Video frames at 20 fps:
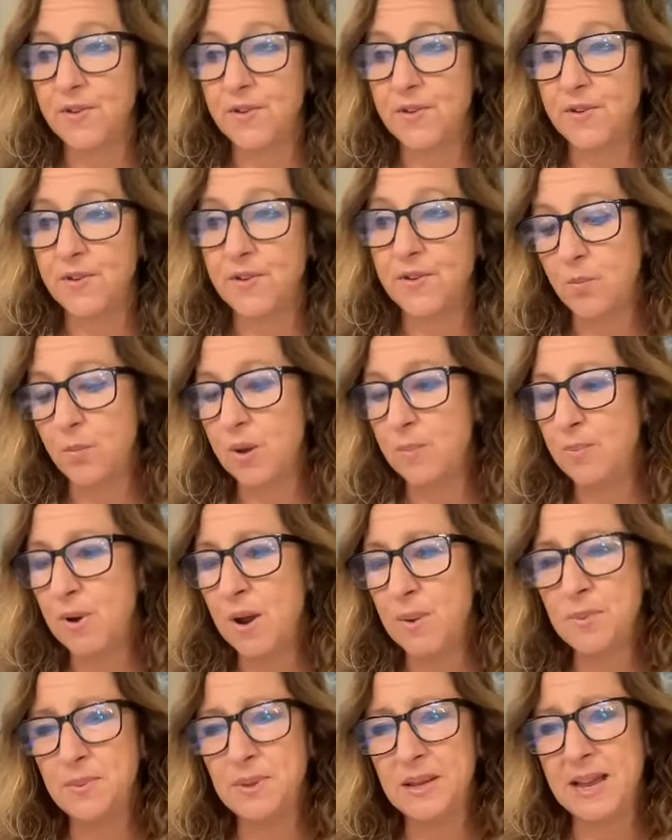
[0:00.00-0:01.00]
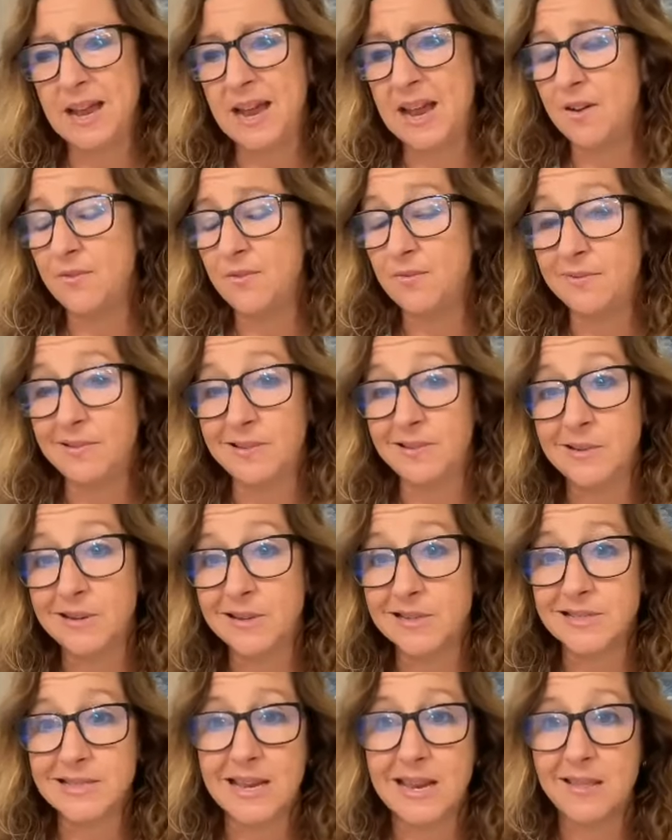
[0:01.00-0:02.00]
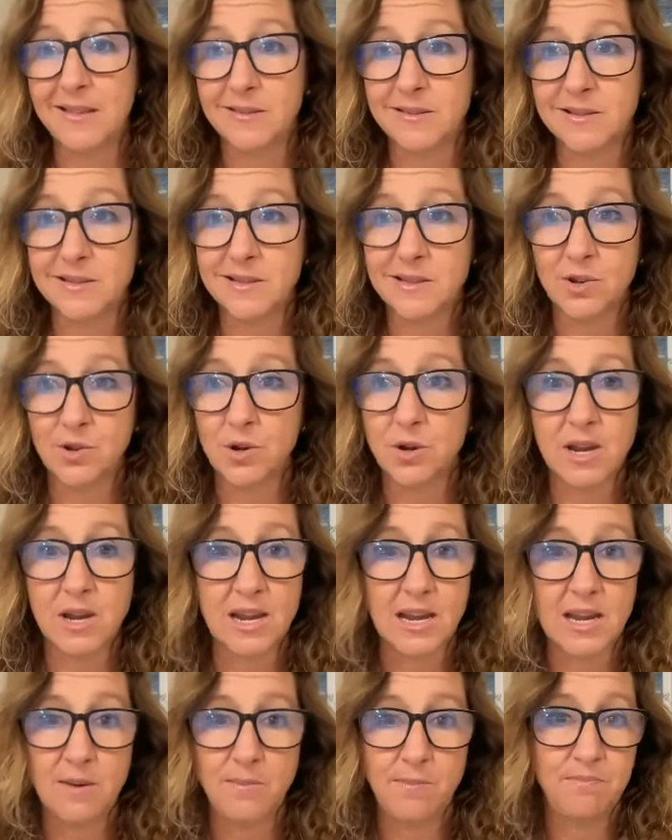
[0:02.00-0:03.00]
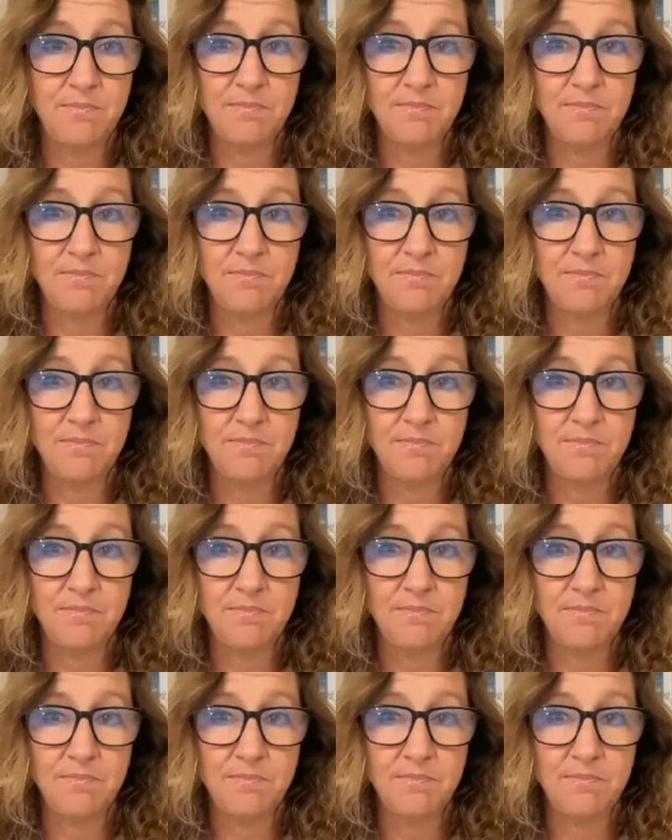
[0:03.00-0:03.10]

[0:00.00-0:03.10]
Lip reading: and then we probably have, I want to say, there's 30